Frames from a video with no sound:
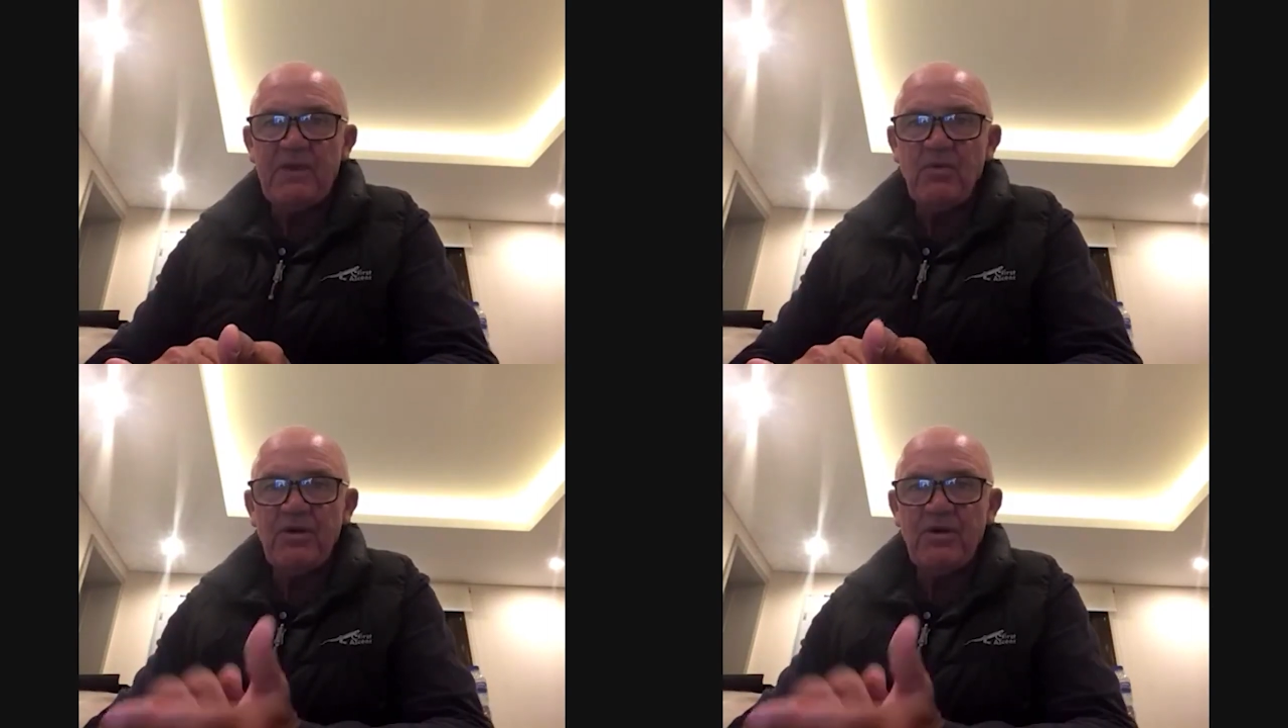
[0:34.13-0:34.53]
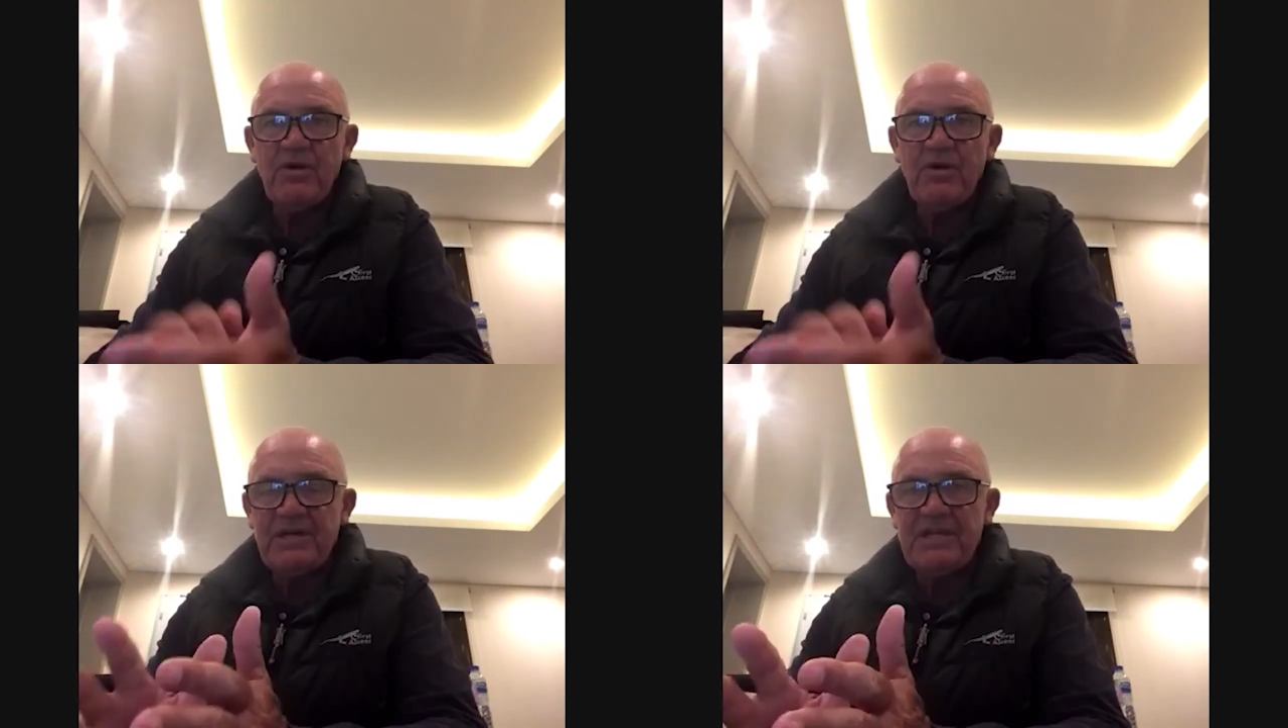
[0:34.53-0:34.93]
What
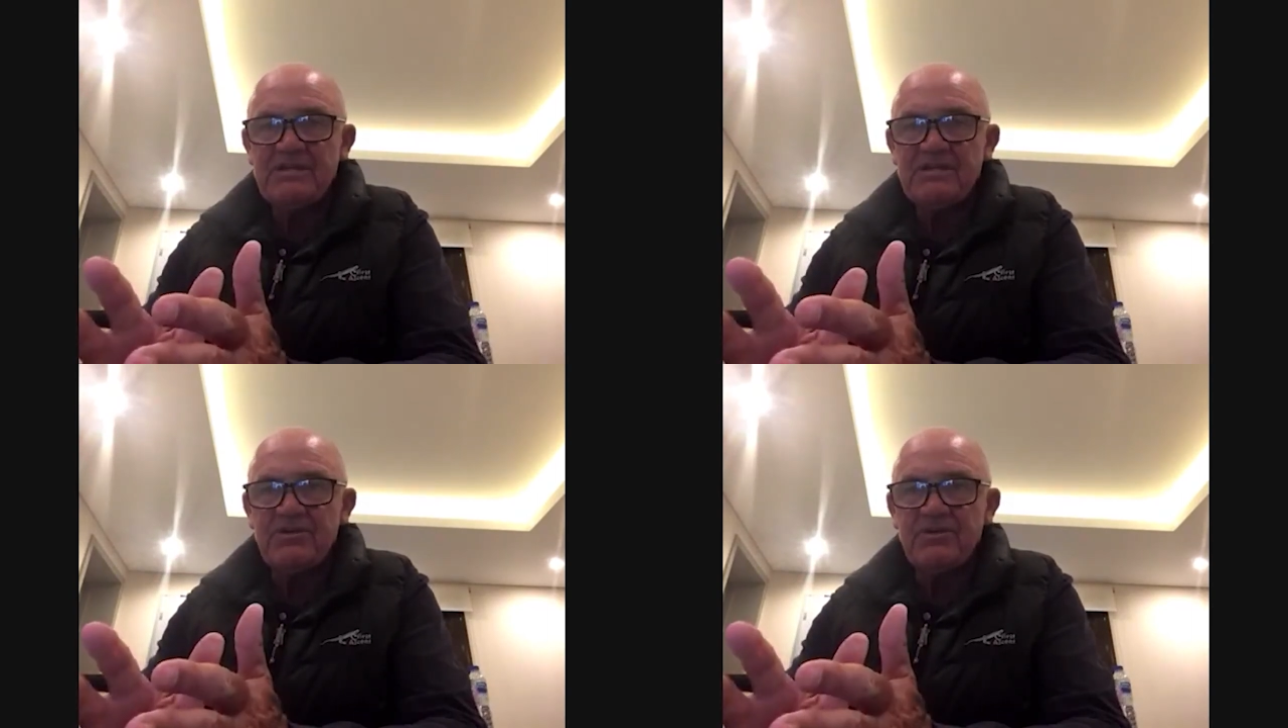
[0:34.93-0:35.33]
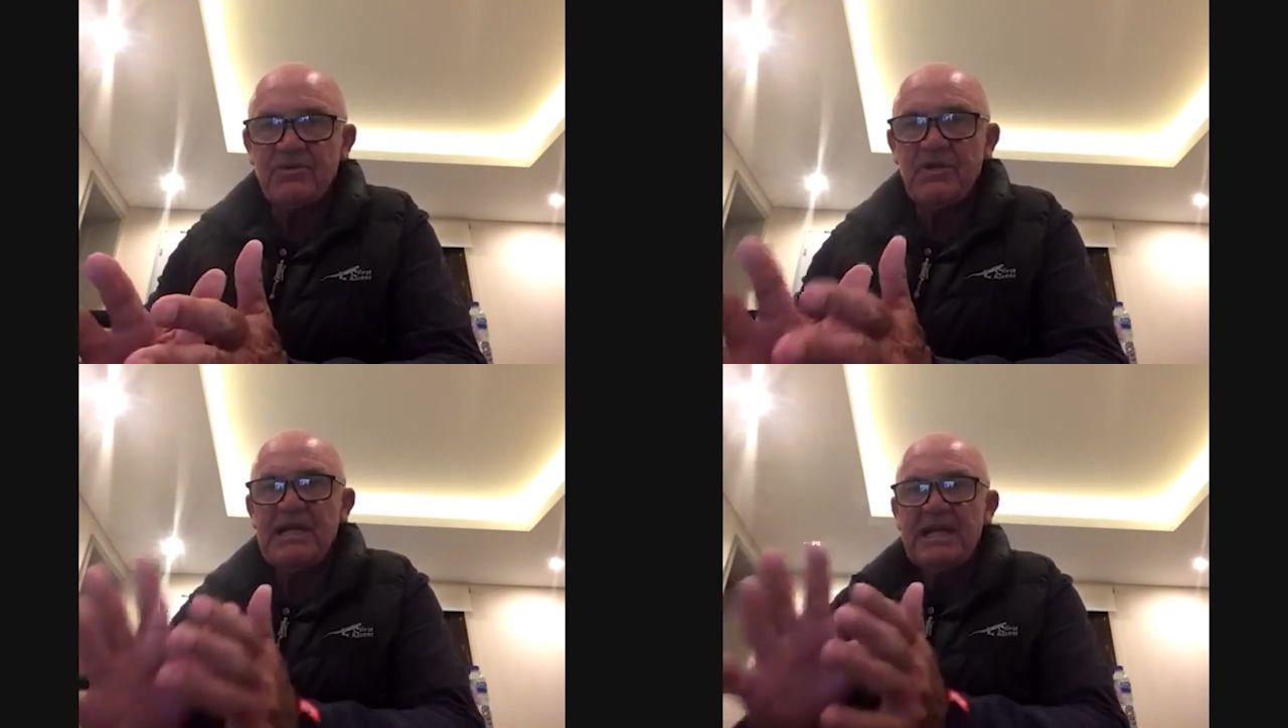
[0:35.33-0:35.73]
you need to do
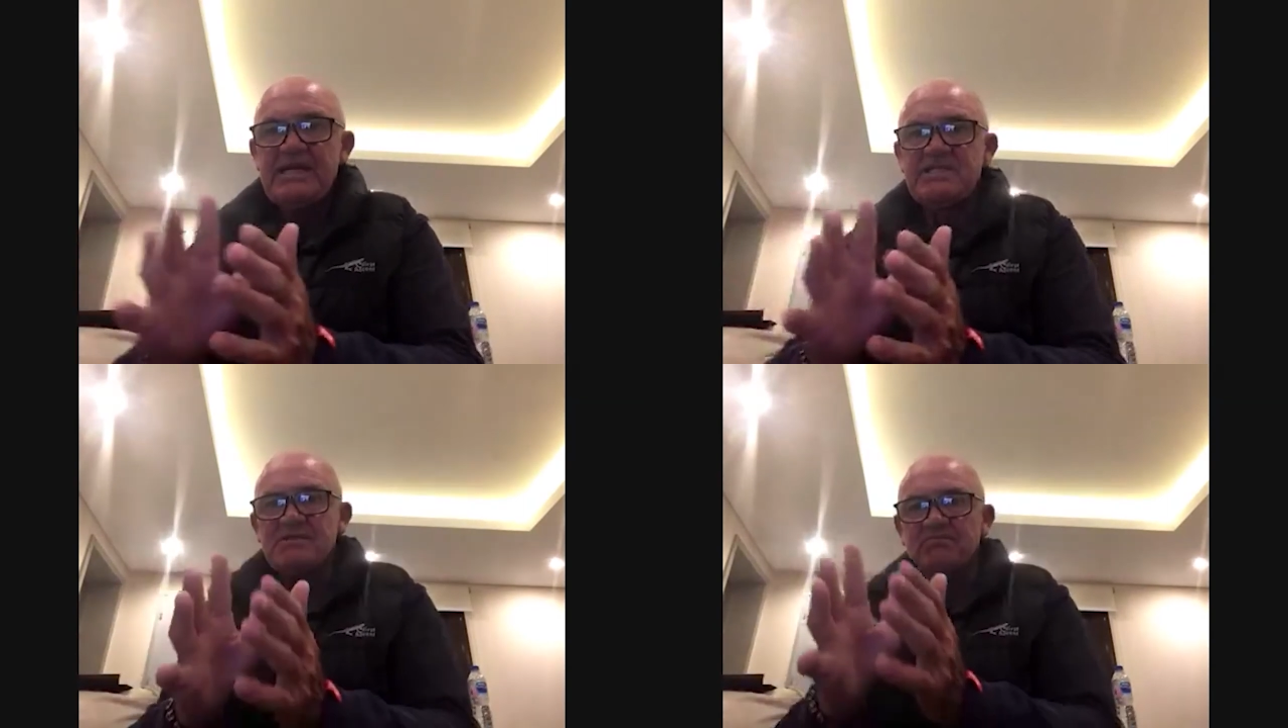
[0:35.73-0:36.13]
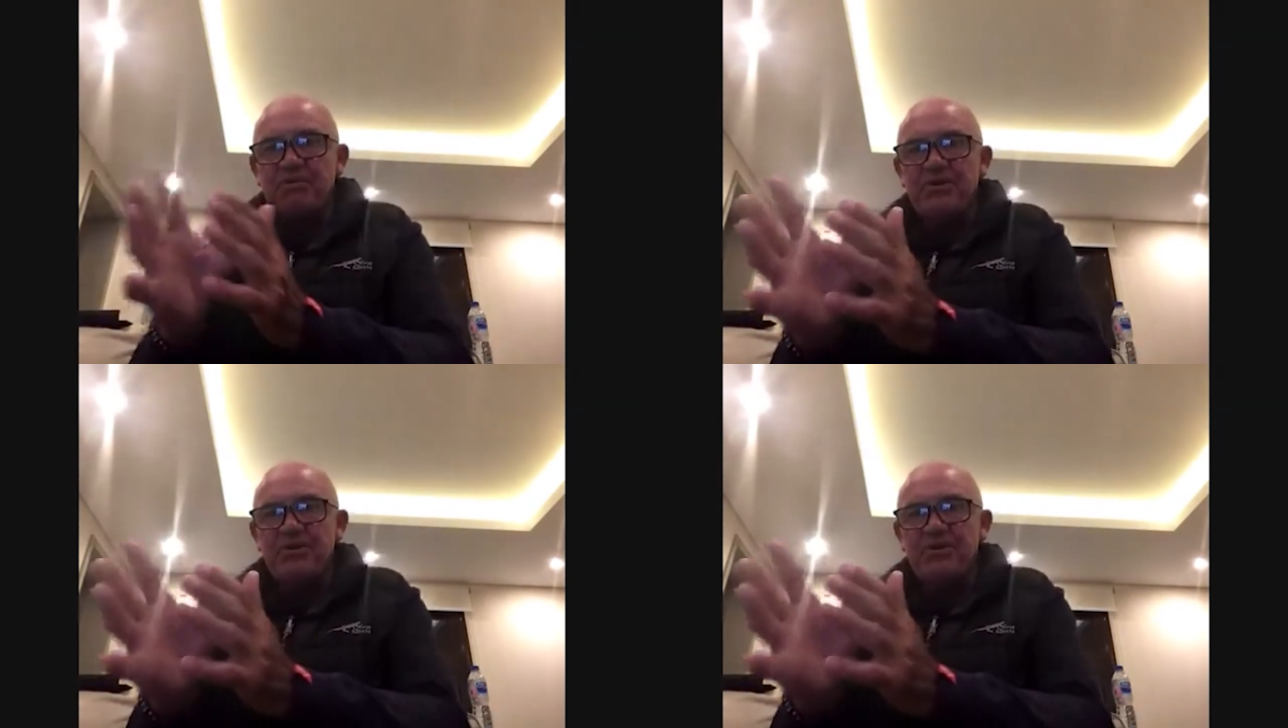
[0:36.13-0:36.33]
is to put